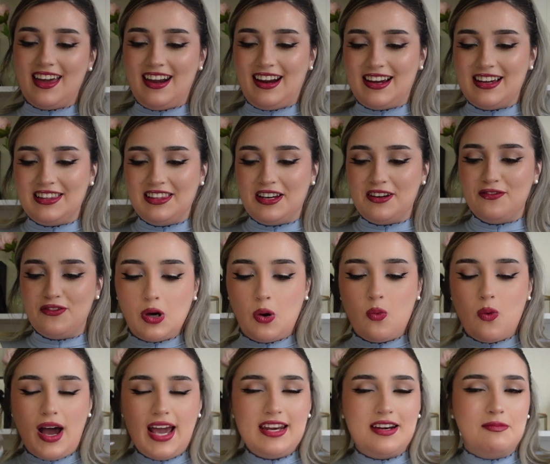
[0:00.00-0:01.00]
and I love the
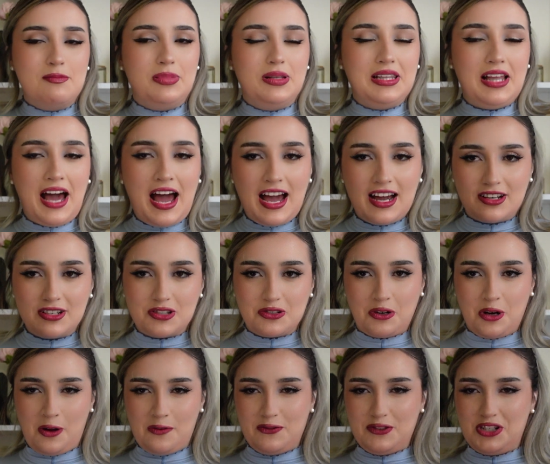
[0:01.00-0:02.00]
white and black sort of